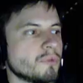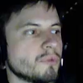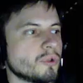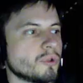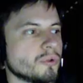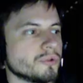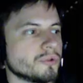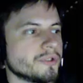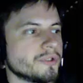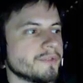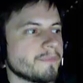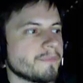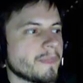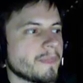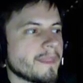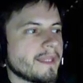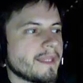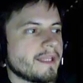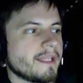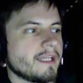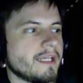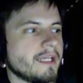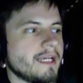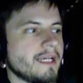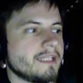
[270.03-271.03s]
mode,
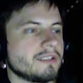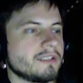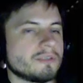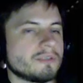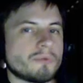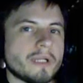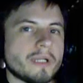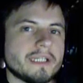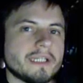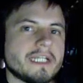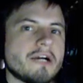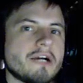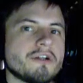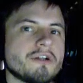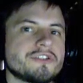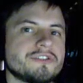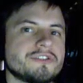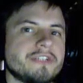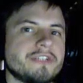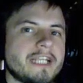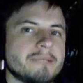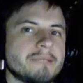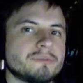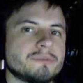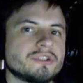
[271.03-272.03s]
and right now it's
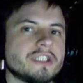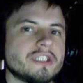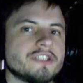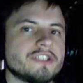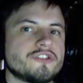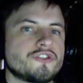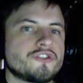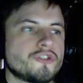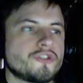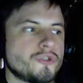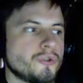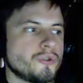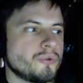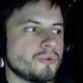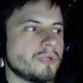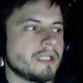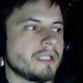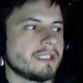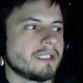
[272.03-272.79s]
enabled as true,